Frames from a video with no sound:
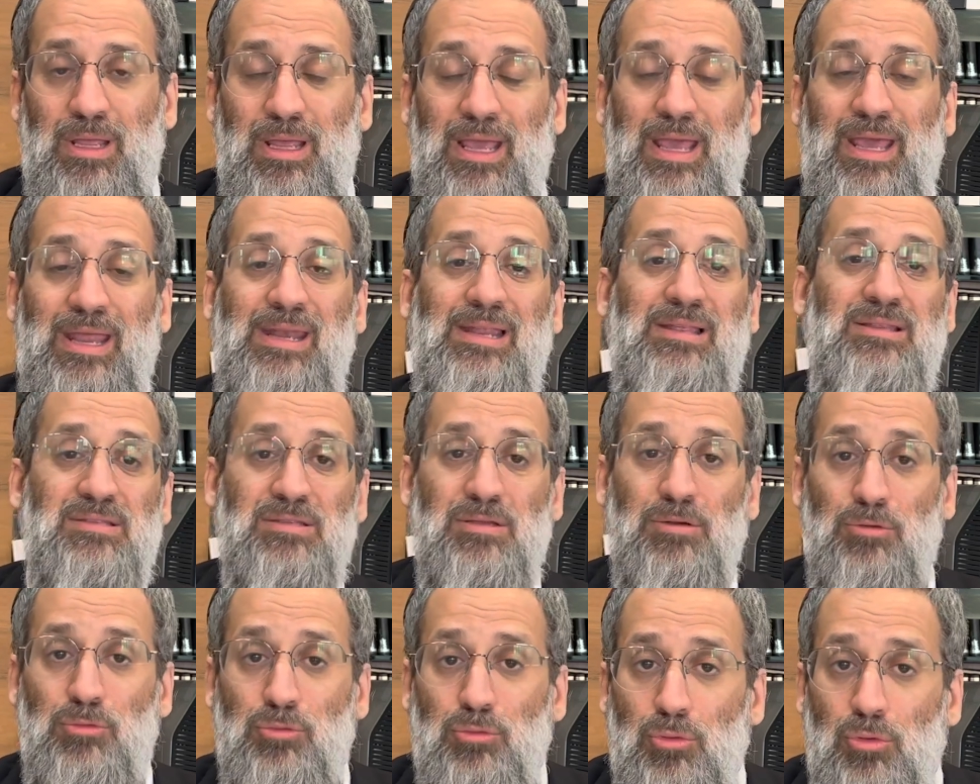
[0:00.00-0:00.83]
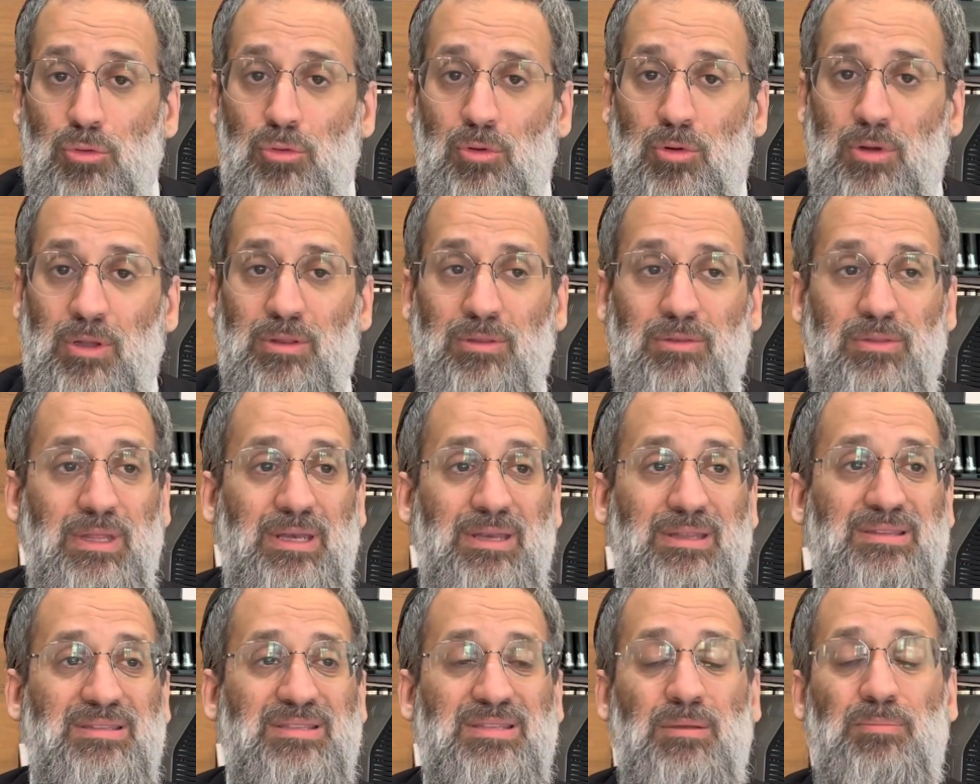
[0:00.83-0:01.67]
and it's a rule that
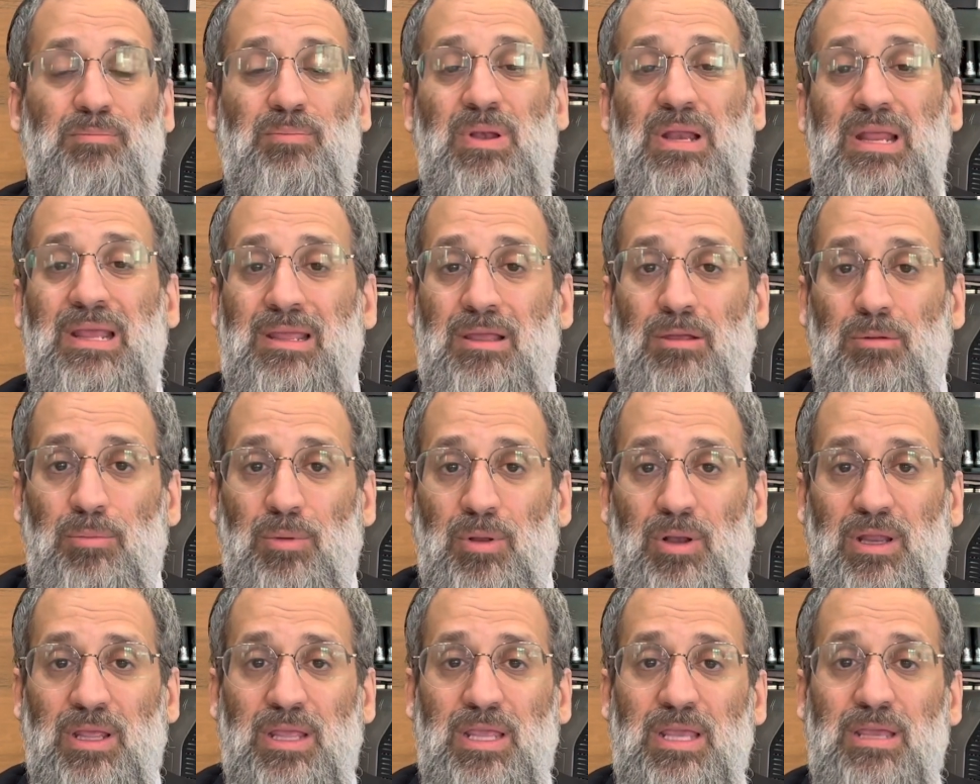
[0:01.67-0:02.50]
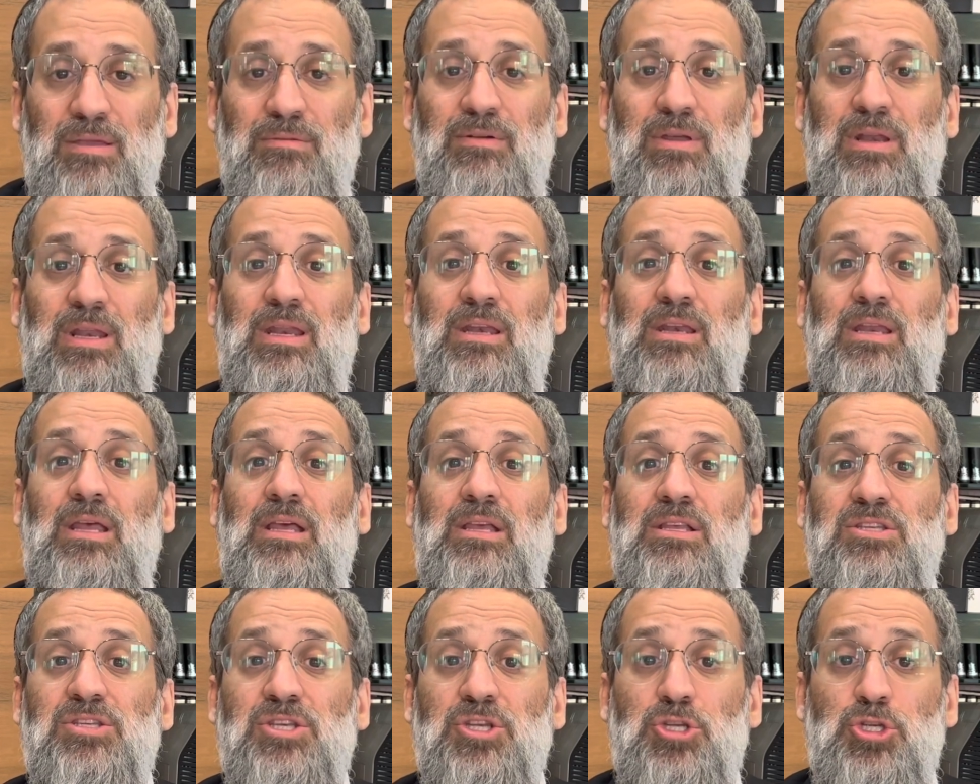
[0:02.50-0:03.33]
it's applicable even in
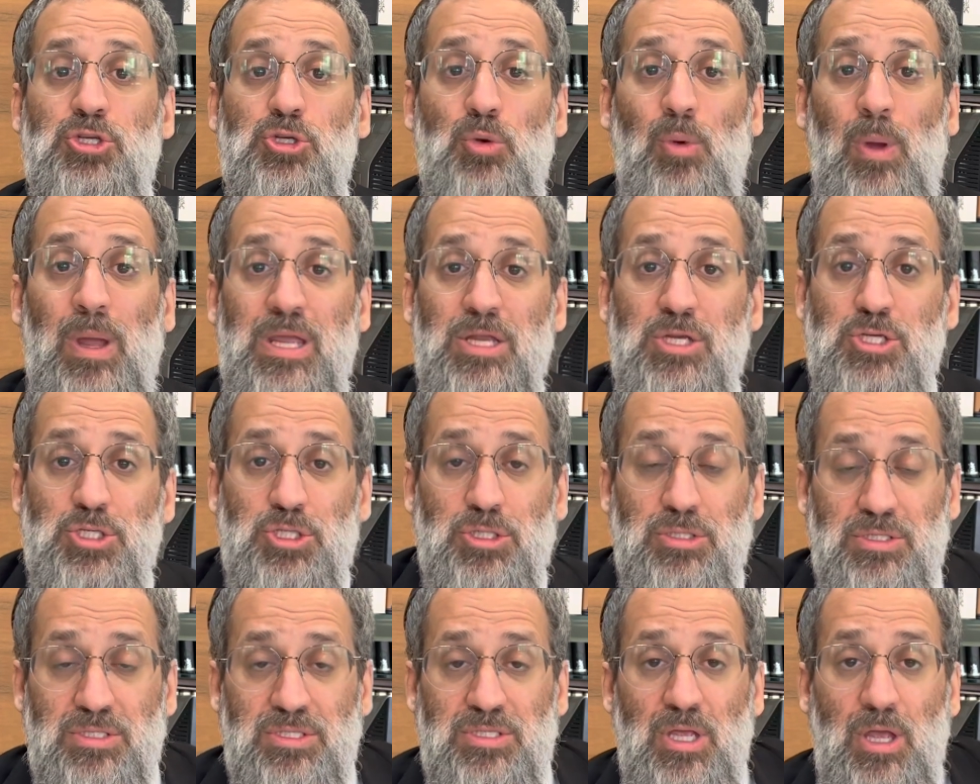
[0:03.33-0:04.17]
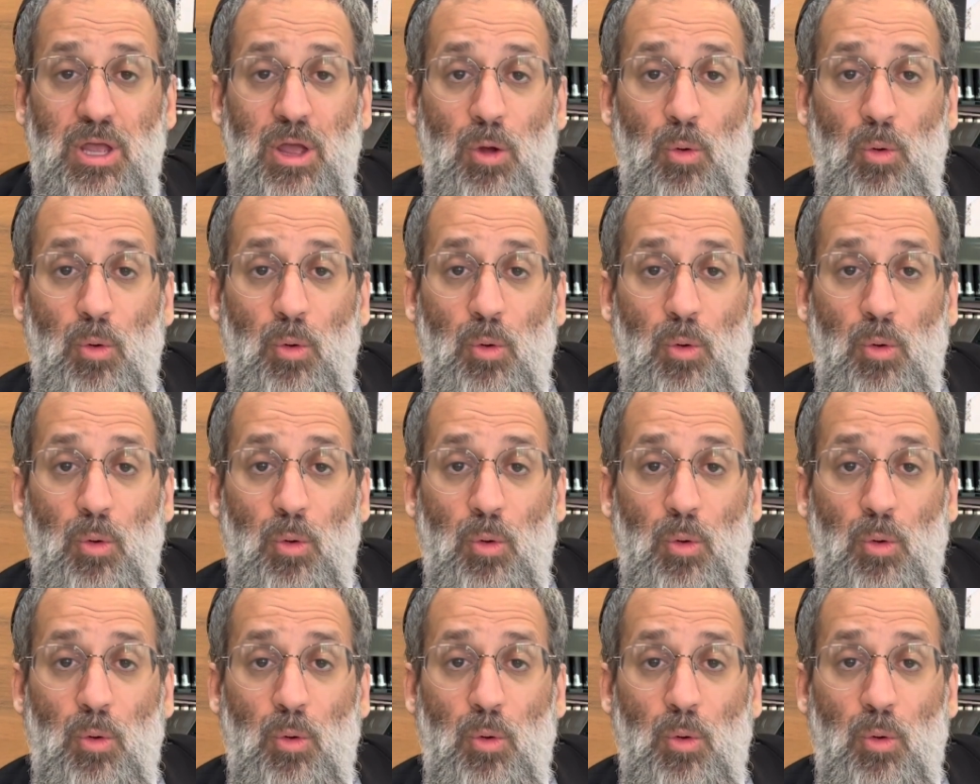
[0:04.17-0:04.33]
situations